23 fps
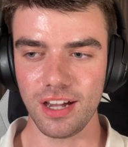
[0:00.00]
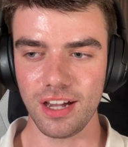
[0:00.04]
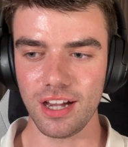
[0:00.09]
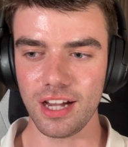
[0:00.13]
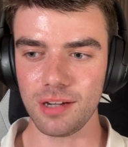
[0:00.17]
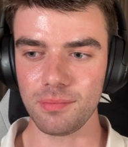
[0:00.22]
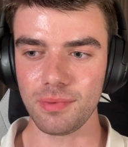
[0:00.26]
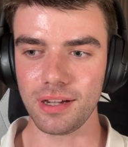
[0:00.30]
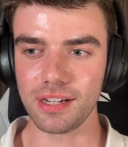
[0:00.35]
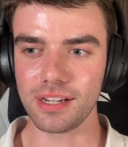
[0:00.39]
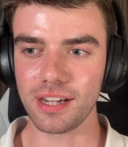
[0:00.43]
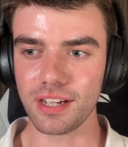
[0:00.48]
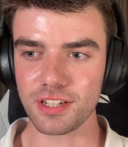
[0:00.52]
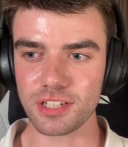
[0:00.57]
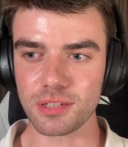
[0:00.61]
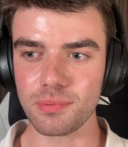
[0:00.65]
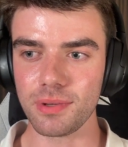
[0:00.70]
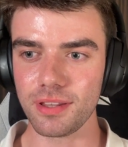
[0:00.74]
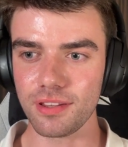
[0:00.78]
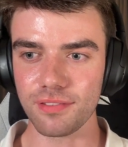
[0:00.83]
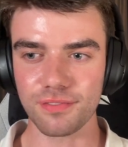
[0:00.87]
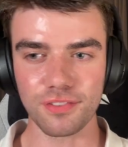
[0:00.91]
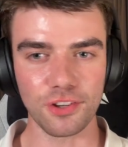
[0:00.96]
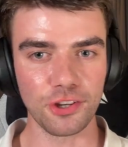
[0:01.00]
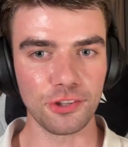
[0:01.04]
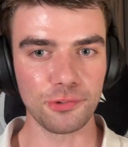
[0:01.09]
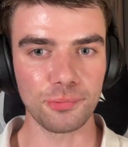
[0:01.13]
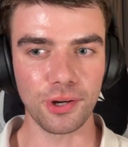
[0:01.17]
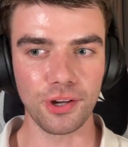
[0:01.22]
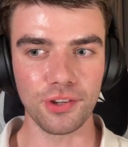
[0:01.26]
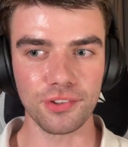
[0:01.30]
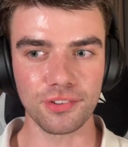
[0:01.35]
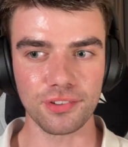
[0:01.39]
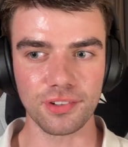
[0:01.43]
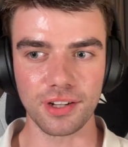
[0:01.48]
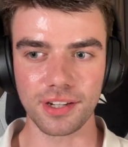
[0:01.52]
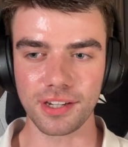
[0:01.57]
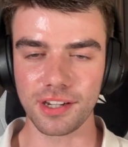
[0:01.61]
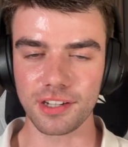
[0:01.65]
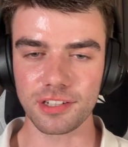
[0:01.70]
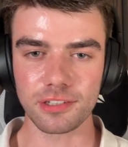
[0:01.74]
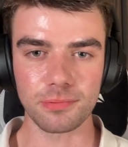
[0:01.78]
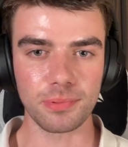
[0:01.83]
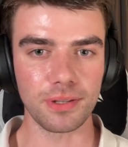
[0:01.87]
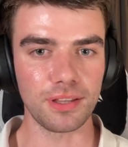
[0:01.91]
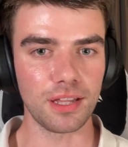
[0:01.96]
I get to be the first person. I
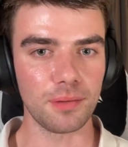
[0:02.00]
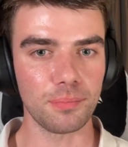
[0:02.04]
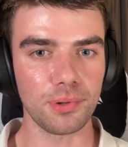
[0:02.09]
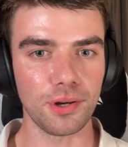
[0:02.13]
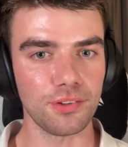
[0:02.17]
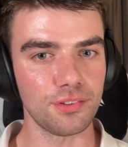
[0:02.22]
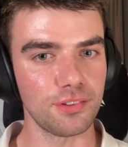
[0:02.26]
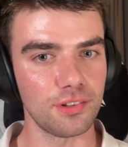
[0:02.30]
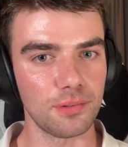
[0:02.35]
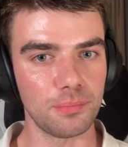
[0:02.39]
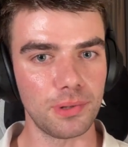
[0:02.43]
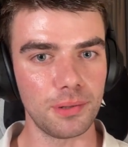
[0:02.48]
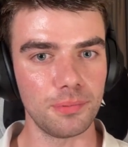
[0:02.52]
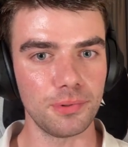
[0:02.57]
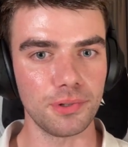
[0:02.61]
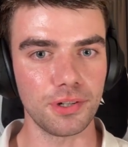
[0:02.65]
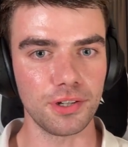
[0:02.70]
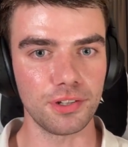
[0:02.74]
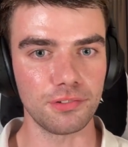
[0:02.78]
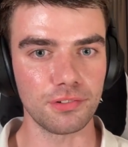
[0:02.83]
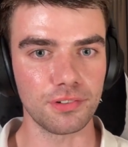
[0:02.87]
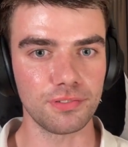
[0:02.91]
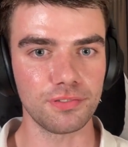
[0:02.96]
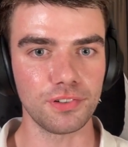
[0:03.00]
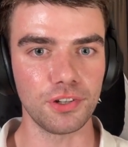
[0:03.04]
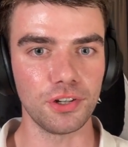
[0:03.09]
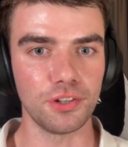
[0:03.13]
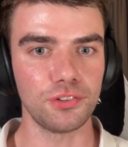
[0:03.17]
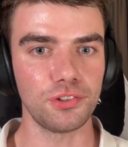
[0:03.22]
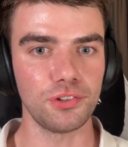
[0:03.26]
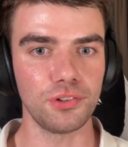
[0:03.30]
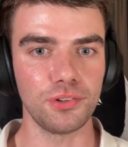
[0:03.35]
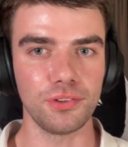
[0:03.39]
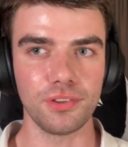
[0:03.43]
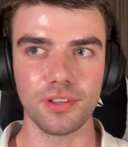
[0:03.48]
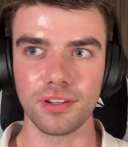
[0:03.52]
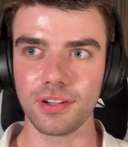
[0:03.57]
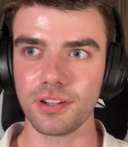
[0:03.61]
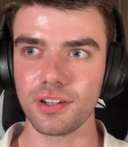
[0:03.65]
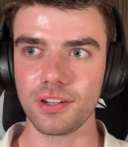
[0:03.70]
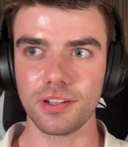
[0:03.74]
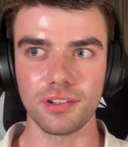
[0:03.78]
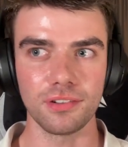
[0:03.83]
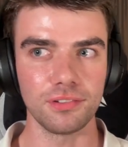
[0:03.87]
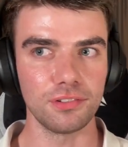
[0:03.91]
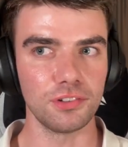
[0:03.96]
get to be that person that people can refer to,
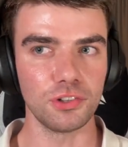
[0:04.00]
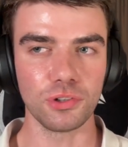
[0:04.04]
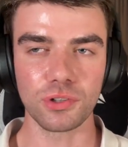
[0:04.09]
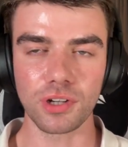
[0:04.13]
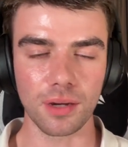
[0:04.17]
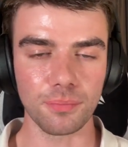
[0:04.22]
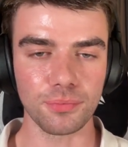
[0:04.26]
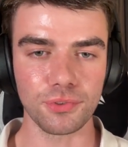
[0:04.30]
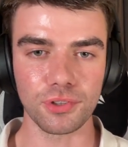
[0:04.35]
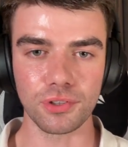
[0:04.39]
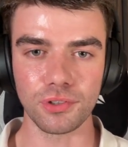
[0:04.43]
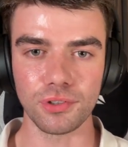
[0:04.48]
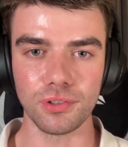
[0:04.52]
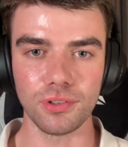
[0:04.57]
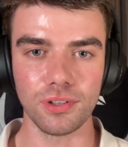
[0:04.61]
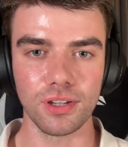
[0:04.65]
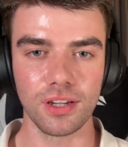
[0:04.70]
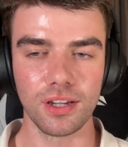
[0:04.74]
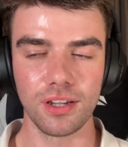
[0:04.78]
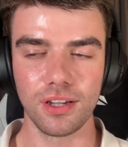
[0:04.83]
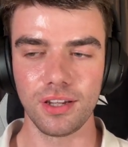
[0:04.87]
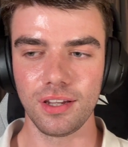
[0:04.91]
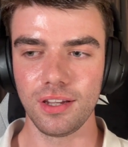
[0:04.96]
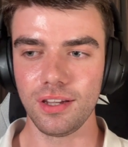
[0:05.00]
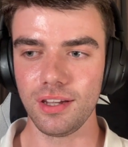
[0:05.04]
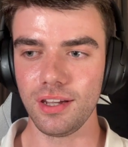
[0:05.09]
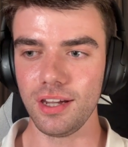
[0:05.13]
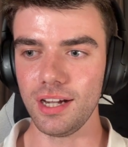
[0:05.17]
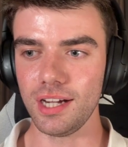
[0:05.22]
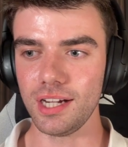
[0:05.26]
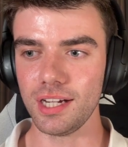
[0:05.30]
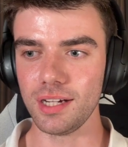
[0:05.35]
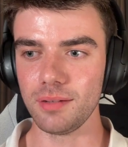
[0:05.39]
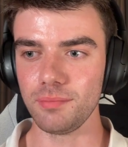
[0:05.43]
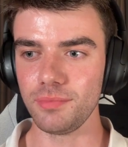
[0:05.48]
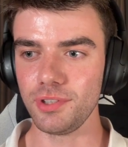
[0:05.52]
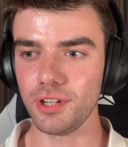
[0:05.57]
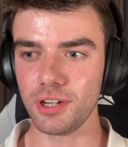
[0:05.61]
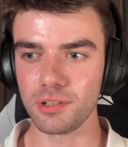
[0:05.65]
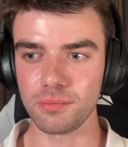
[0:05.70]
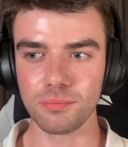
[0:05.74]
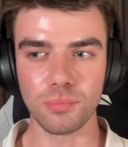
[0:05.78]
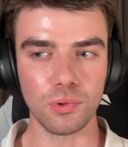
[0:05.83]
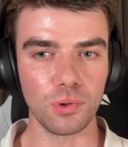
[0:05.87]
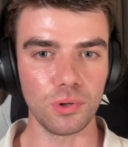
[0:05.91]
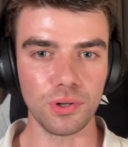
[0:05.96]
that can look up to,
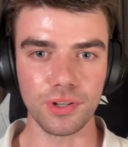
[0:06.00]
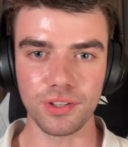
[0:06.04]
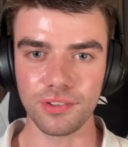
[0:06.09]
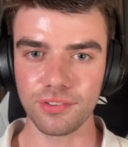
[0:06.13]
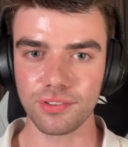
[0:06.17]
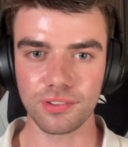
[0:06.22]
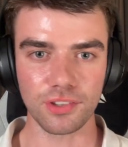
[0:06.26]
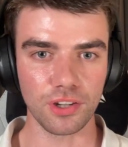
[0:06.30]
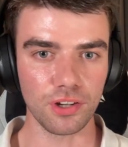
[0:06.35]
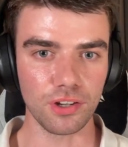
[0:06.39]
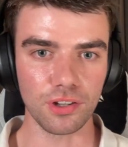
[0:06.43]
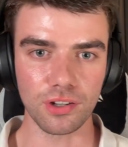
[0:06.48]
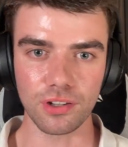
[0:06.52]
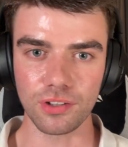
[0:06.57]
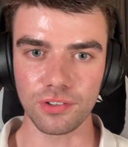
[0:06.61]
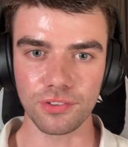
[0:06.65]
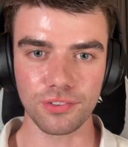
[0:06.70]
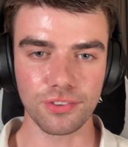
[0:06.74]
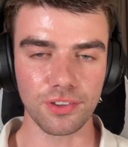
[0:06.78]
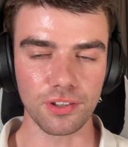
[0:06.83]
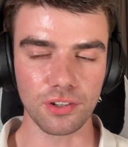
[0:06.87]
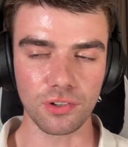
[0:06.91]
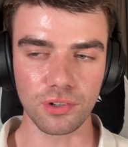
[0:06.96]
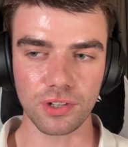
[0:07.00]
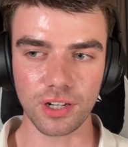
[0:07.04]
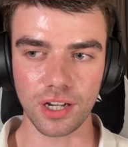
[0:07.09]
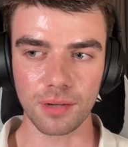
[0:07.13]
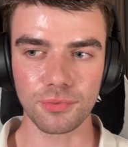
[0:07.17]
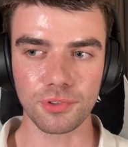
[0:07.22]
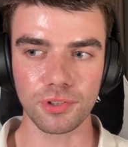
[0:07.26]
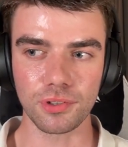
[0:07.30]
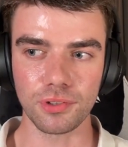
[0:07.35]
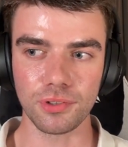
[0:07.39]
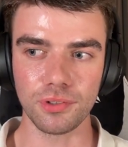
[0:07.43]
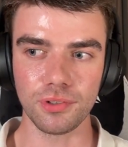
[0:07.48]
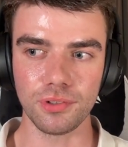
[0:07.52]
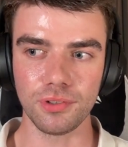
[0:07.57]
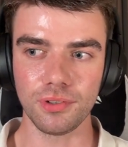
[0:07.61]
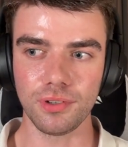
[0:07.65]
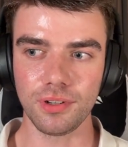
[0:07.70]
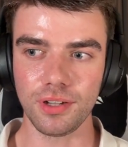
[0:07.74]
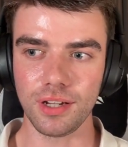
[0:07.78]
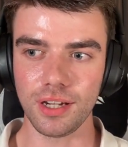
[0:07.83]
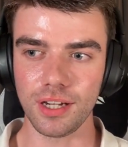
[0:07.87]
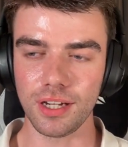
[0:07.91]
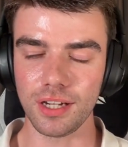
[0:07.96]
young boys, girls that look up
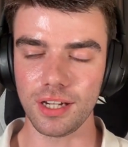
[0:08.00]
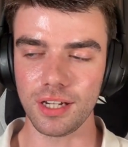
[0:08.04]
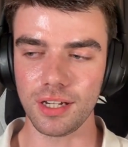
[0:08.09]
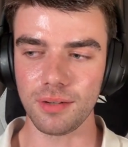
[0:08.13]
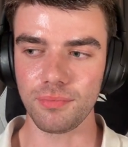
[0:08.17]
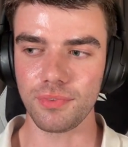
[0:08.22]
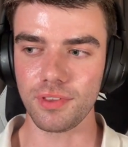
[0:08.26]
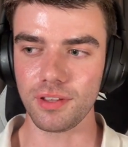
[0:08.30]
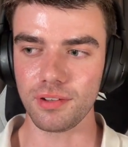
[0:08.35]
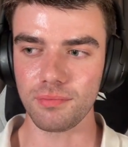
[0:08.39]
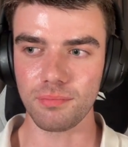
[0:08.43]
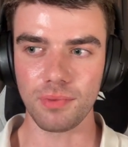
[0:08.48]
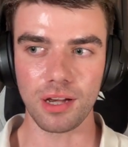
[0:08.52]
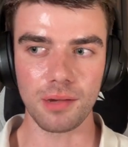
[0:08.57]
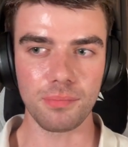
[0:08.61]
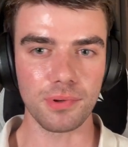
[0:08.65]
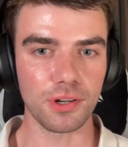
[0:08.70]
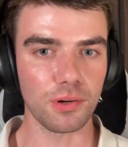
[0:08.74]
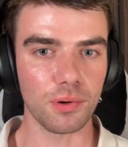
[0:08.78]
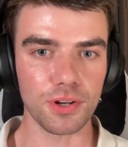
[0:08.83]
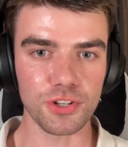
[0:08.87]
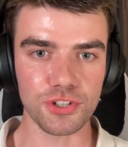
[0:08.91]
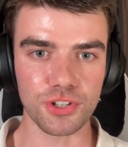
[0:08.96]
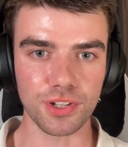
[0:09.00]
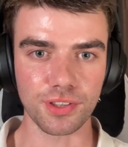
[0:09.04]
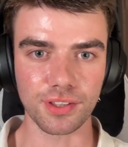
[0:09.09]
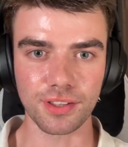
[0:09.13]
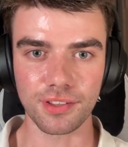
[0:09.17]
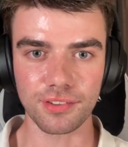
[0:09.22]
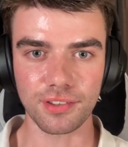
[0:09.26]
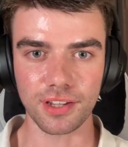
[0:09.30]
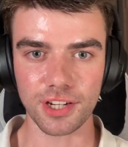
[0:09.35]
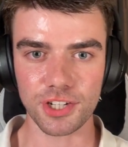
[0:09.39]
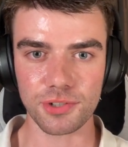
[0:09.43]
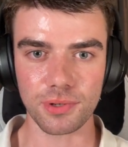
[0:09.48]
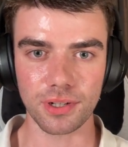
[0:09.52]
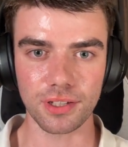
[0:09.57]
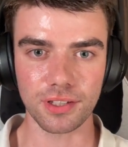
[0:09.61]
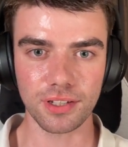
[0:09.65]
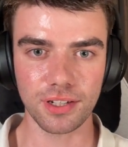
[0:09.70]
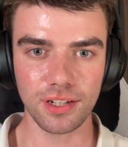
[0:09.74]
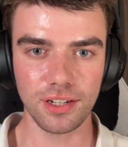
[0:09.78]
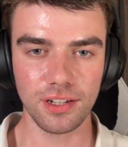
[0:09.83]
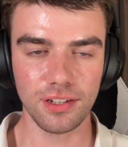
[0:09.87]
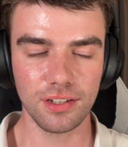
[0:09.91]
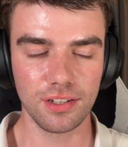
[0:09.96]
to, that might be questioning their
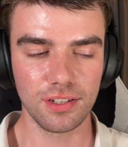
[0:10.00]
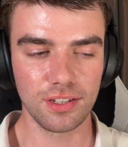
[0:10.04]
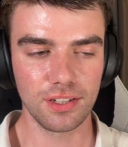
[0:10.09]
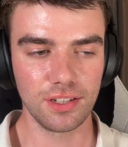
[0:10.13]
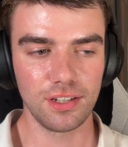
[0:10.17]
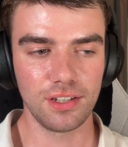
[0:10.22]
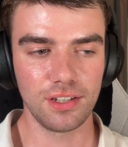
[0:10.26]
sexuality.